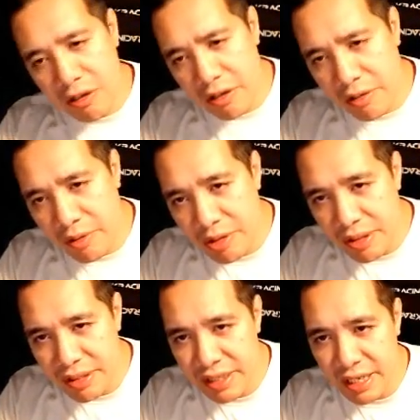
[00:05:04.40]
what
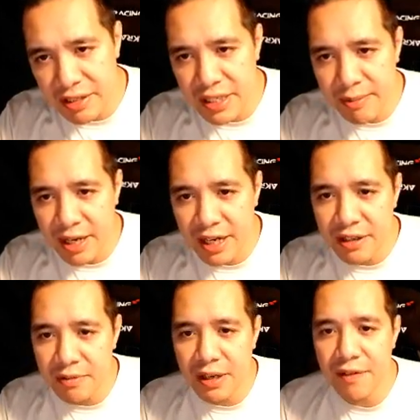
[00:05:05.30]
is that his name?
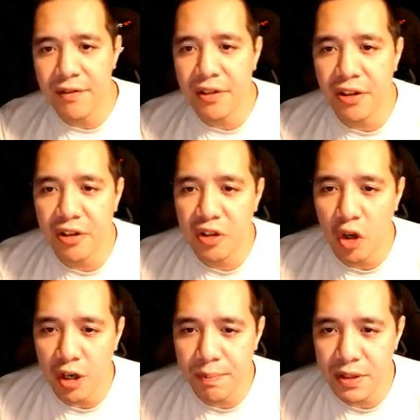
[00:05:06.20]
Hana? Whatever the
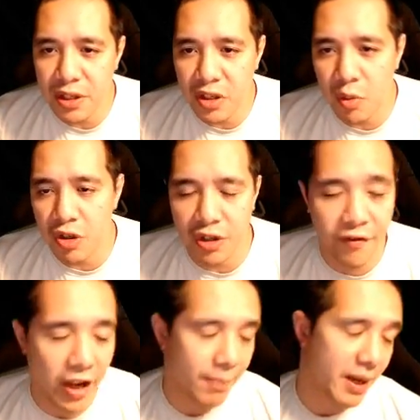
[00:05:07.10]
Dark Beast Hunter was on
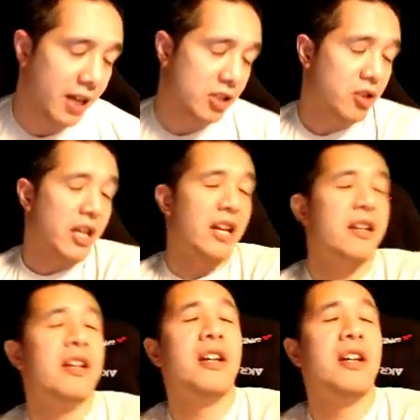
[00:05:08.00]
Vampire, so that